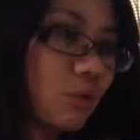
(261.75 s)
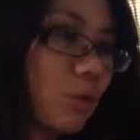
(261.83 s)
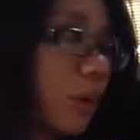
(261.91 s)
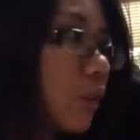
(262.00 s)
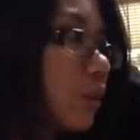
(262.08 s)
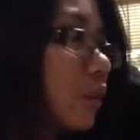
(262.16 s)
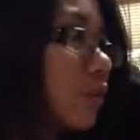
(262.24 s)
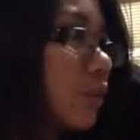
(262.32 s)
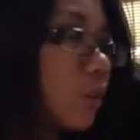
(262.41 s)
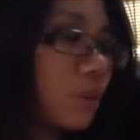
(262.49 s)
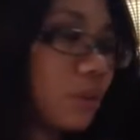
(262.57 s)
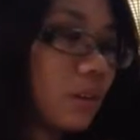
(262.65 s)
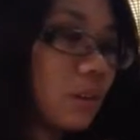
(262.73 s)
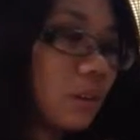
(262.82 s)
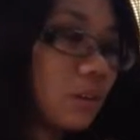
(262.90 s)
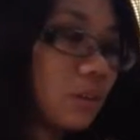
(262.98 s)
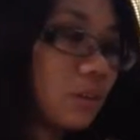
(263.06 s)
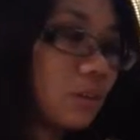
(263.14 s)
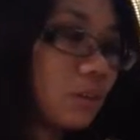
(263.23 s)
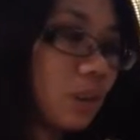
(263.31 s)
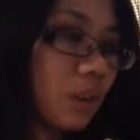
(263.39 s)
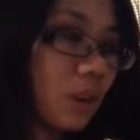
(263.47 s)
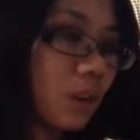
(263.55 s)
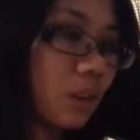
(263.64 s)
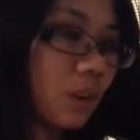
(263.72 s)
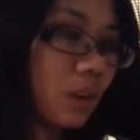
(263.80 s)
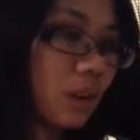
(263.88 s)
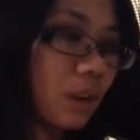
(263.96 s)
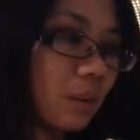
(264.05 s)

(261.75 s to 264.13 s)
I don't even know what that is, but anyway,